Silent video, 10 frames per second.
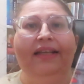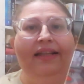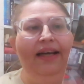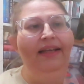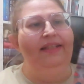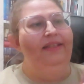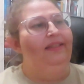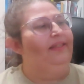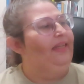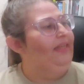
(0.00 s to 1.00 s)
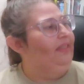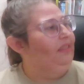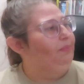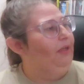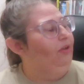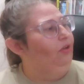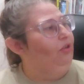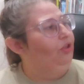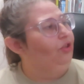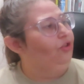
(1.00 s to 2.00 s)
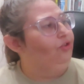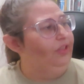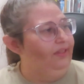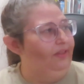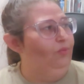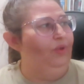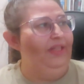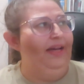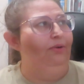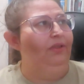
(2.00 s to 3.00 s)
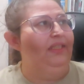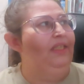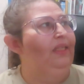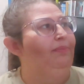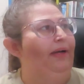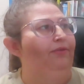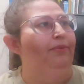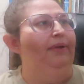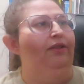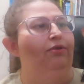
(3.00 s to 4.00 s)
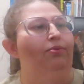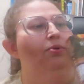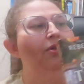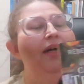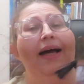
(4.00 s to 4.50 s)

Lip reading: That is Can't Spell Treason Without T by Rebecca Thorne.